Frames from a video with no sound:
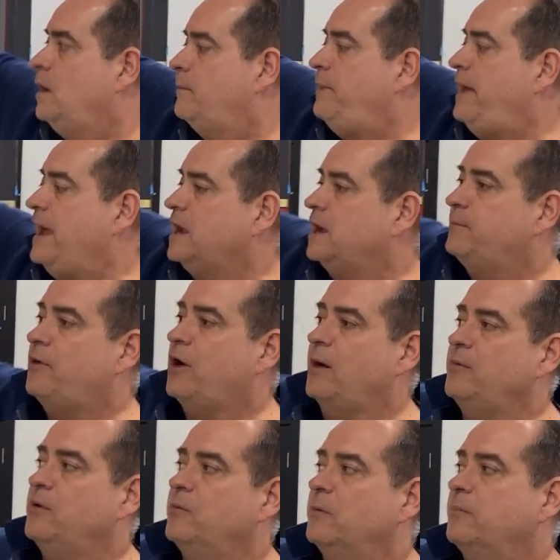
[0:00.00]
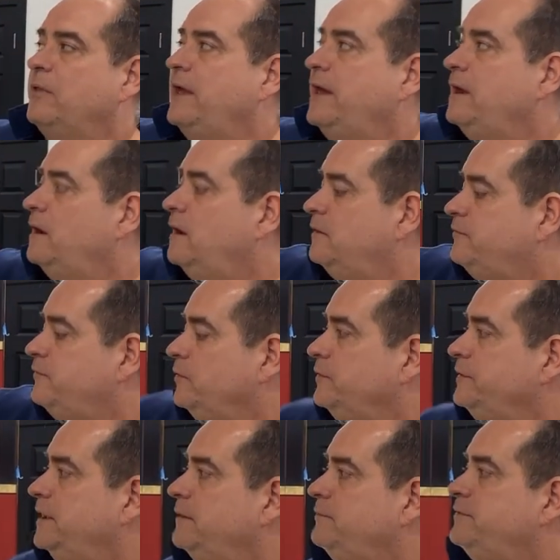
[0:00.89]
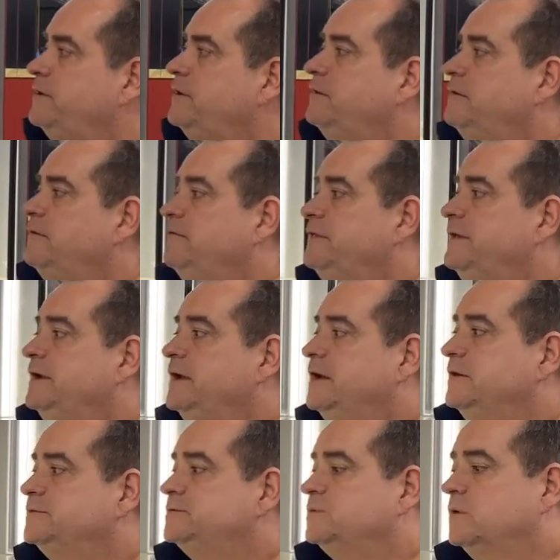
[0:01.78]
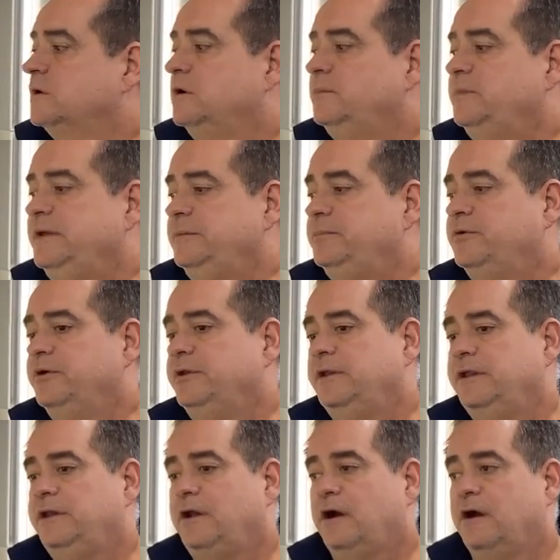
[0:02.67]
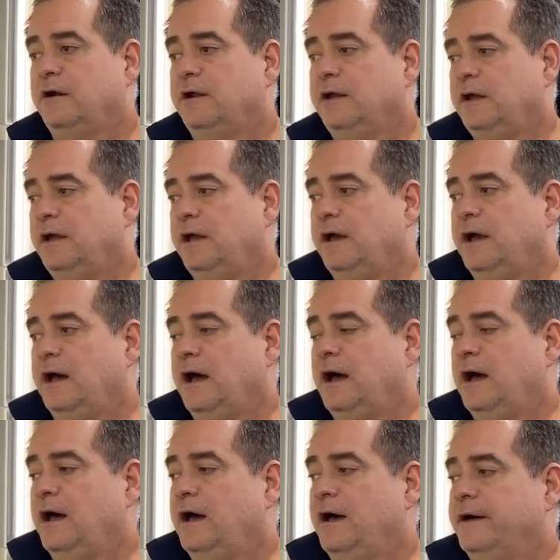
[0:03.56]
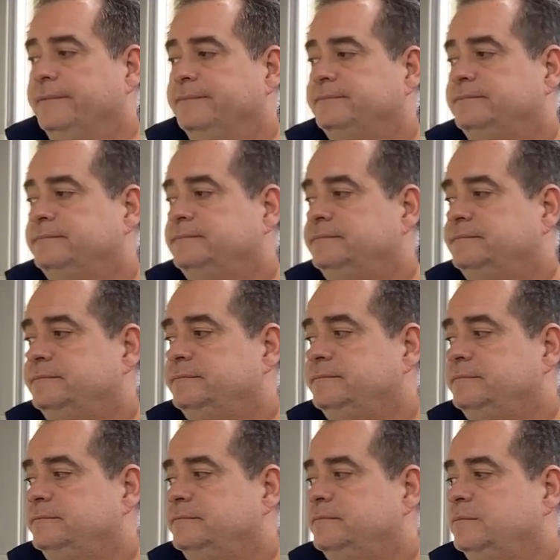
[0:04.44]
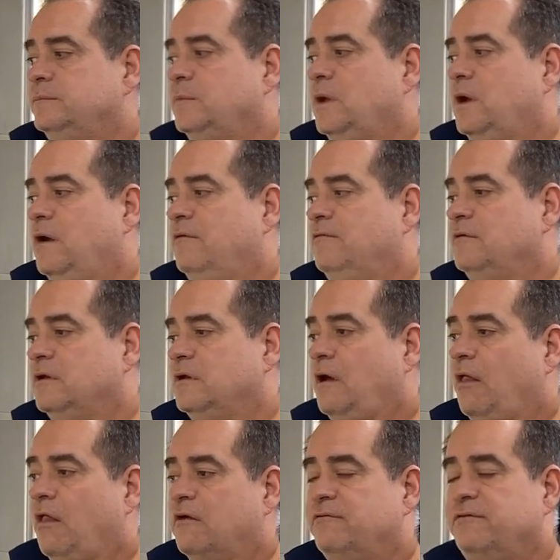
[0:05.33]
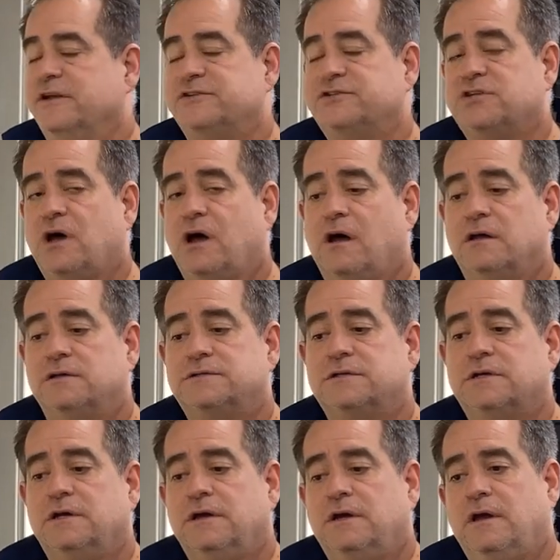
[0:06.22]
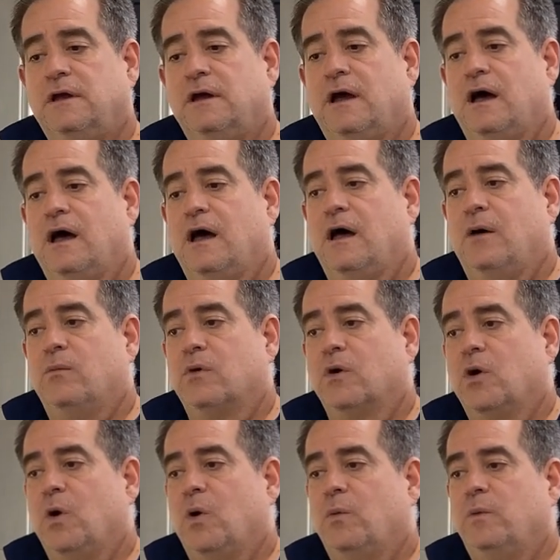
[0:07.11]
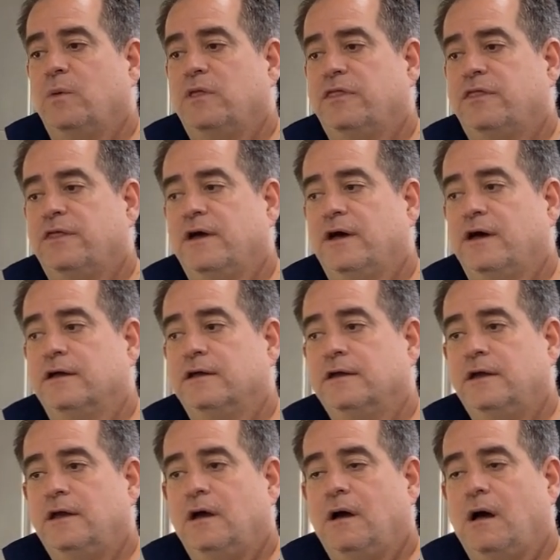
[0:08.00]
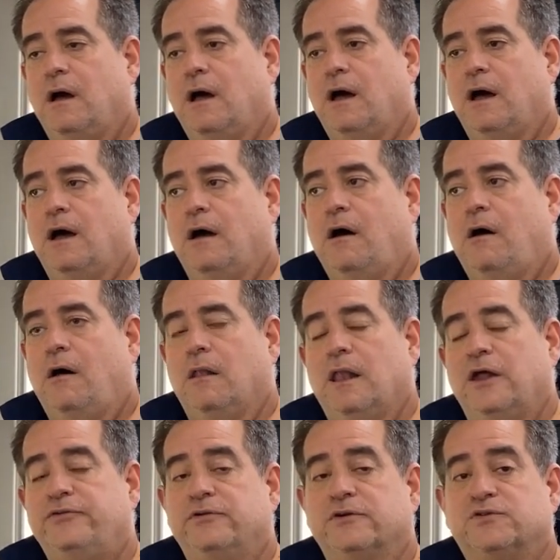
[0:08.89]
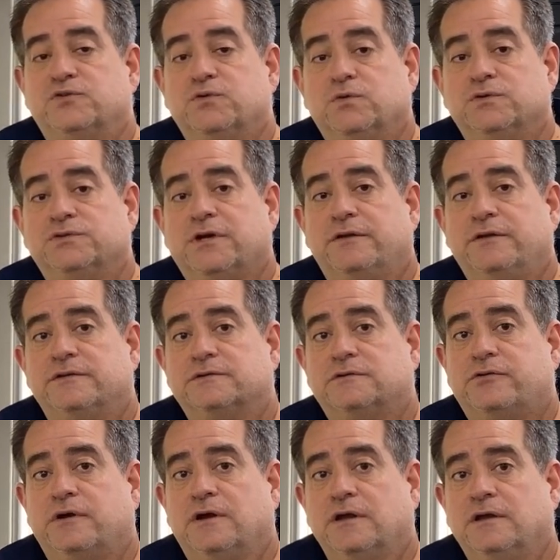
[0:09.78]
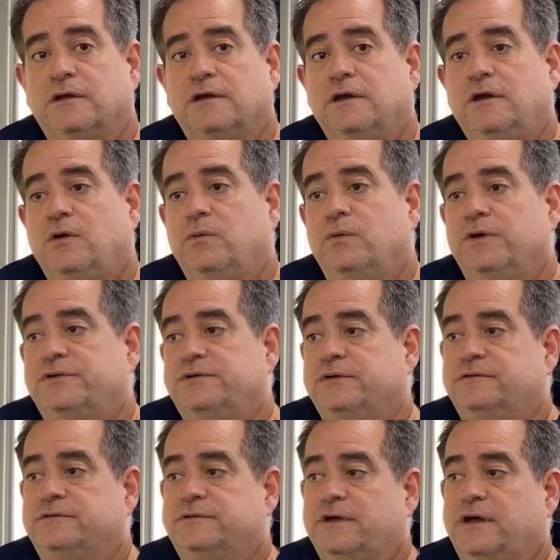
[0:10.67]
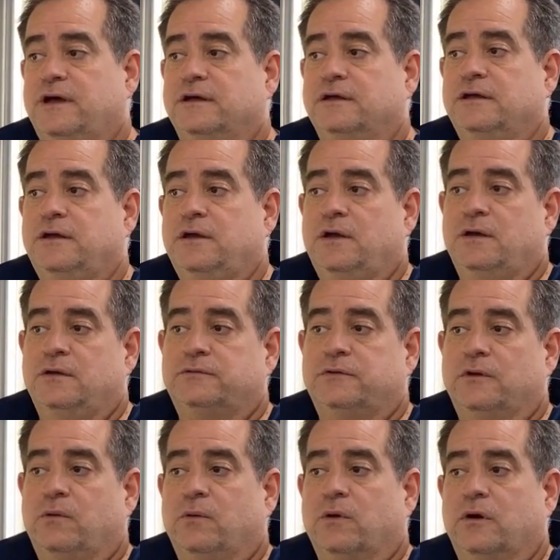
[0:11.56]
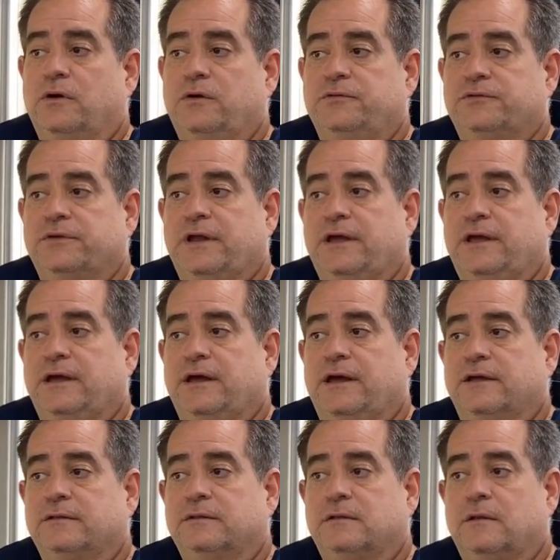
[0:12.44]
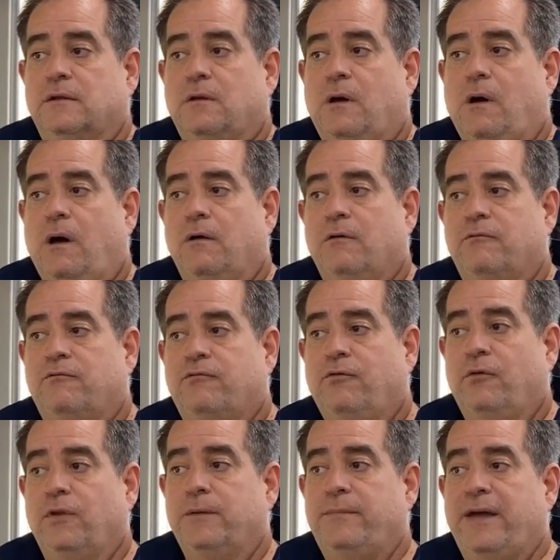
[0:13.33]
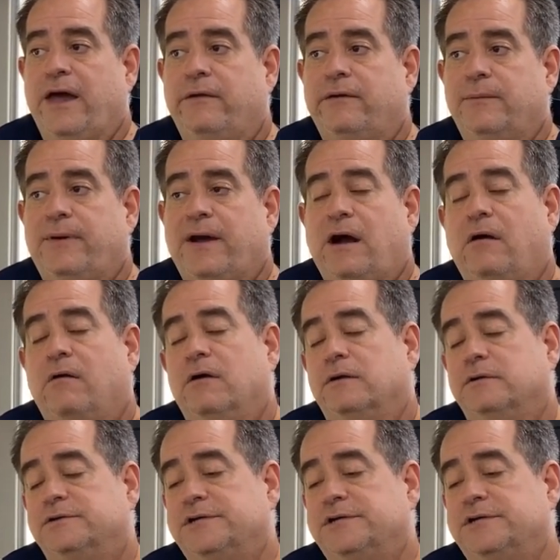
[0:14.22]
Back compartment, we're planning on full depth here. Everything else, we're going to be putting in our all our vent saws. We're going with all electric tools on this truck, which is so we're using a fully battery powered